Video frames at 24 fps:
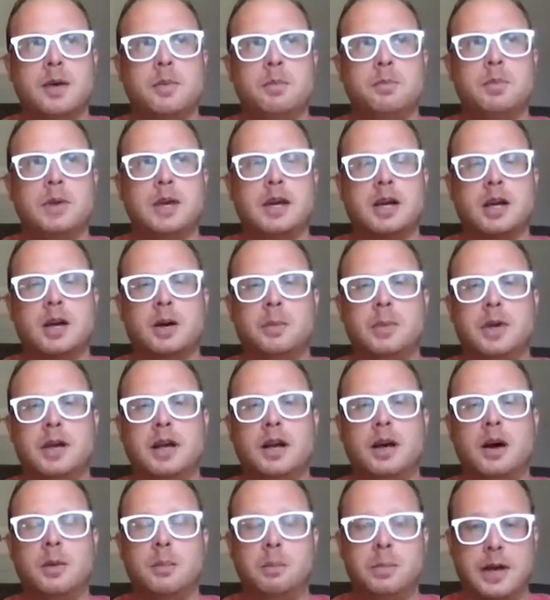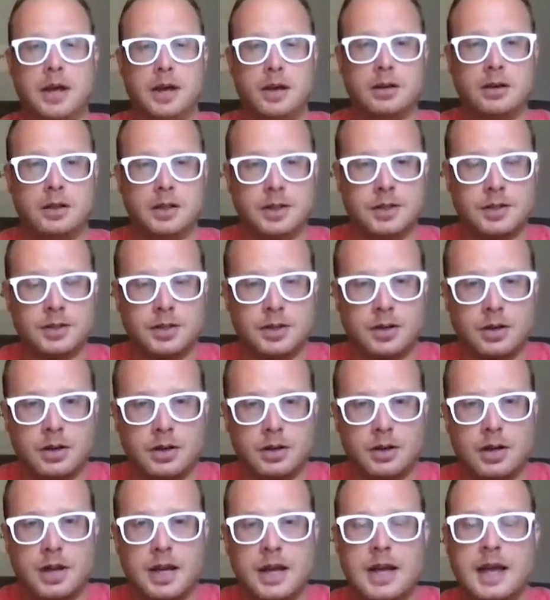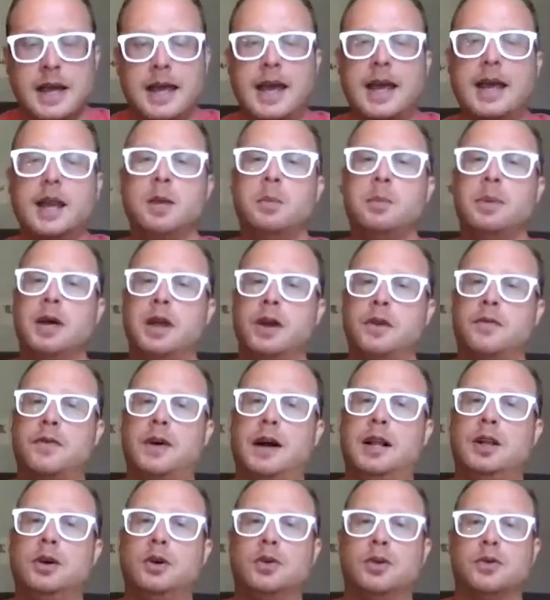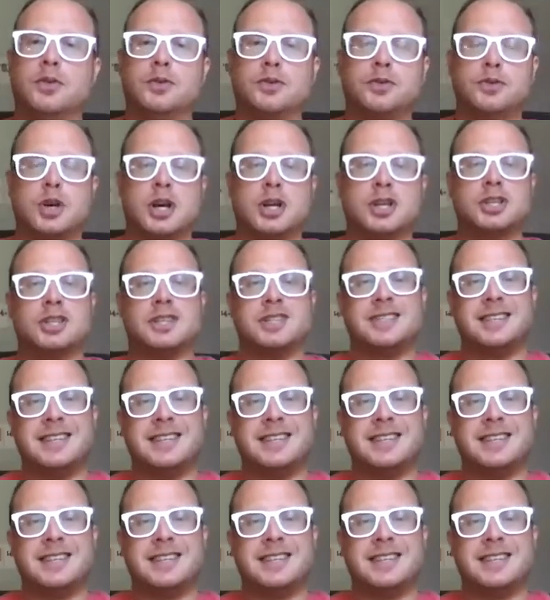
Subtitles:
becoming a better listener and a better follower of instructions.